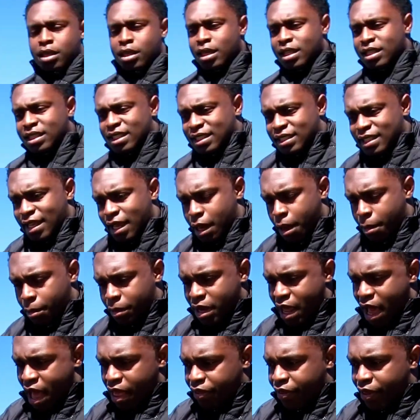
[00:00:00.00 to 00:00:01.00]
Thing is that
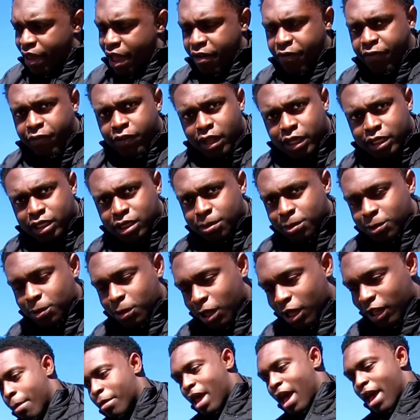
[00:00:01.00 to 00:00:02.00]
I'm not that
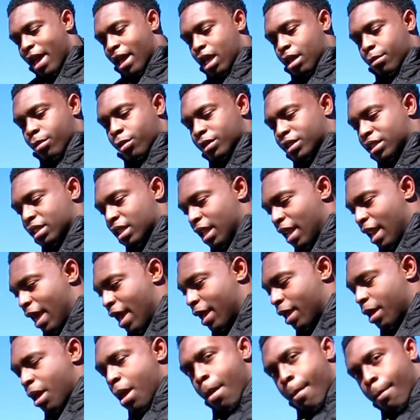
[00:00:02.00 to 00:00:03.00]
flexible. I'm not able to
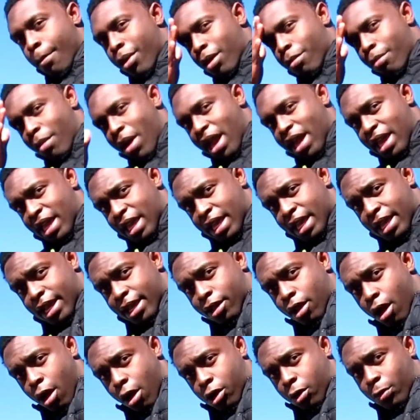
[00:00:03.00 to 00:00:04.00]
like put my
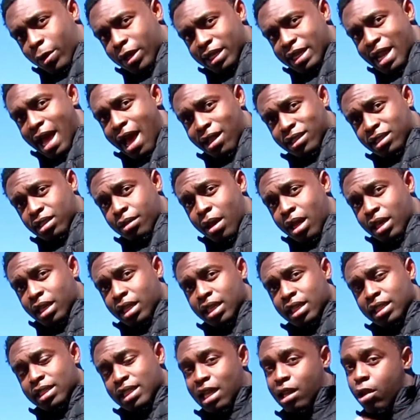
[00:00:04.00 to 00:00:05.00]
head all the way down to my knees.